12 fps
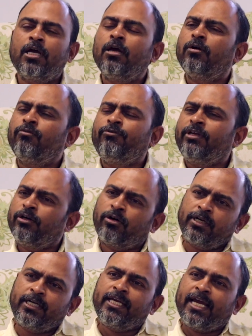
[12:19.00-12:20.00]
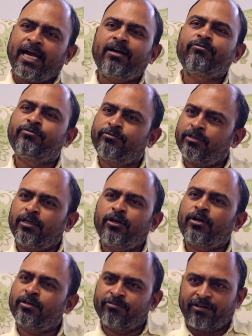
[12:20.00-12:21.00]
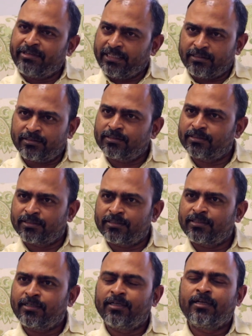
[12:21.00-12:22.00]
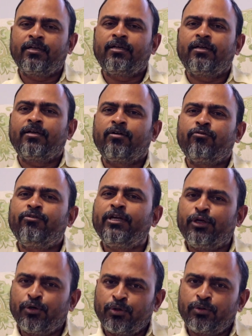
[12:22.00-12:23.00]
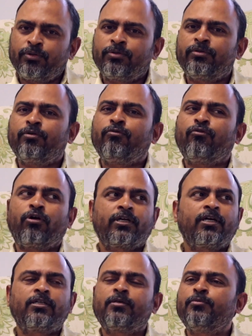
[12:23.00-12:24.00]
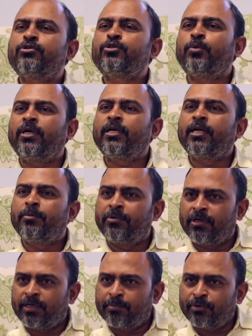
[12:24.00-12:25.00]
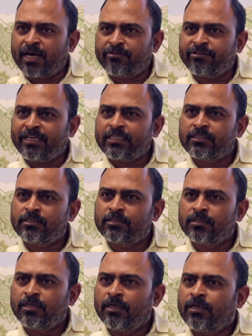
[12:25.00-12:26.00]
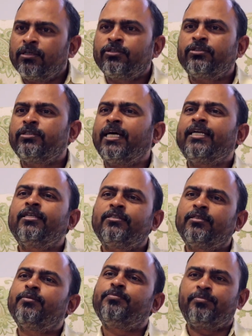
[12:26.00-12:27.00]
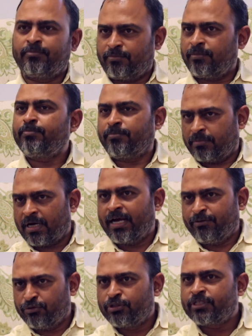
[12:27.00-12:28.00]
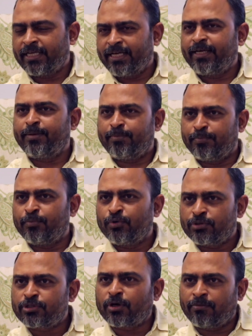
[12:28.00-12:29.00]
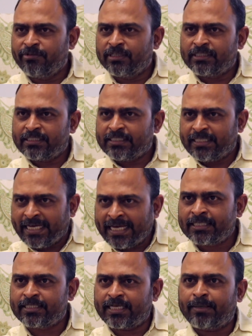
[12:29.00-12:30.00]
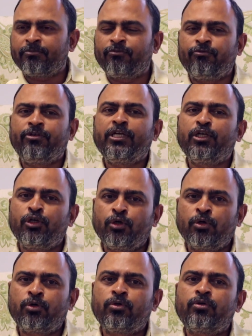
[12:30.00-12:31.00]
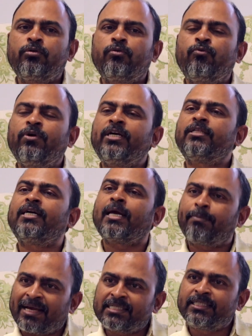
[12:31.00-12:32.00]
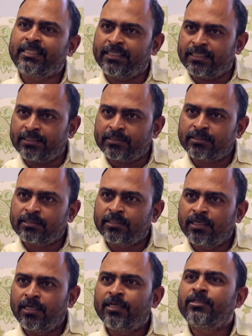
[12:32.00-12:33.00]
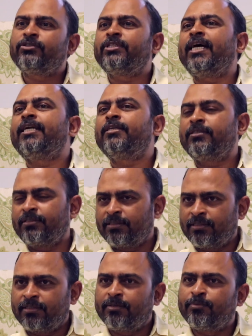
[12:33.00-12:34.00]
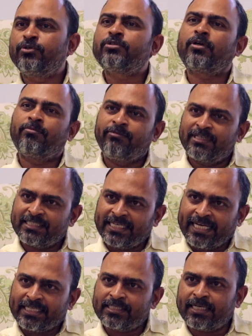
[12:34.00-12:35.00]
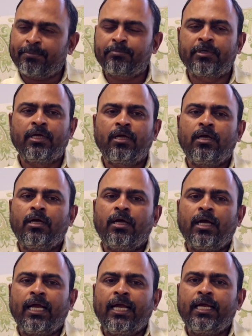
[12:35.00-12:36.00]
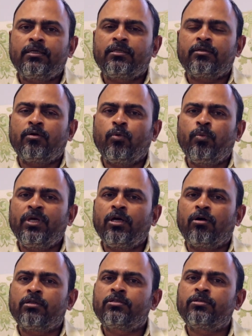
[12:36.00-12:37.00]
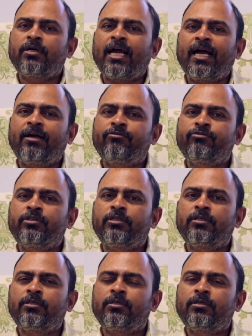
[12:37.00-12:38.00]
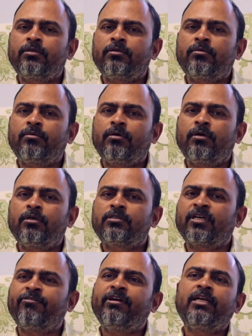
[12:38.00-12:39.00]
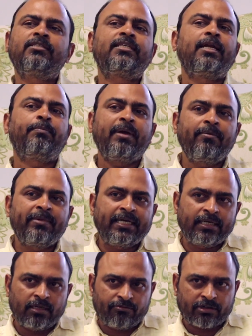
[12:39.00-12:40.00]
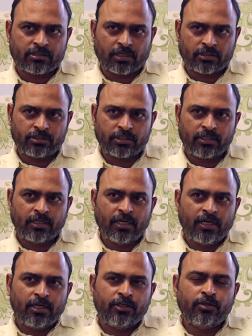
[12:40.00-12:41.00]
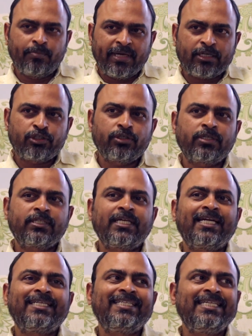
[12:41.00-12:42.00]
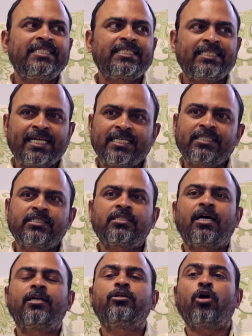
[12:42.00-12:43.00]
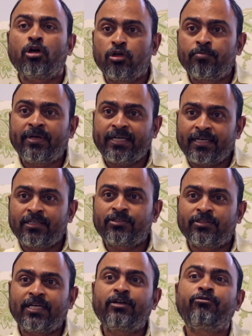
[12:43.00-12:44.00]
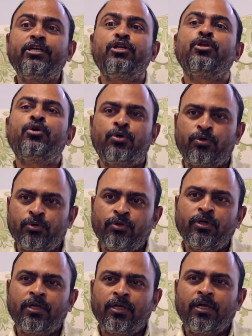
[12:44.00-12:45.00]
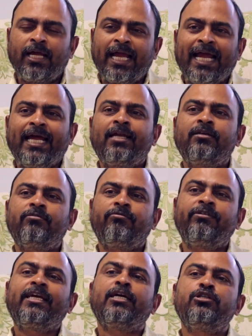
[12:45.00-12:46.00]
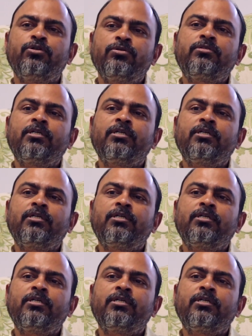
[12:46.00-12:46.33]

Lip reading: We already have a lot of evidence. We know what are the most vulnerable demographics. So that is the, I would say, most obvious next step. We know where the capacity is. So that is the most obvious next step. And we also have the surveillance and payment infrastructure to make sure that these tests are documented so that we know, and we can use the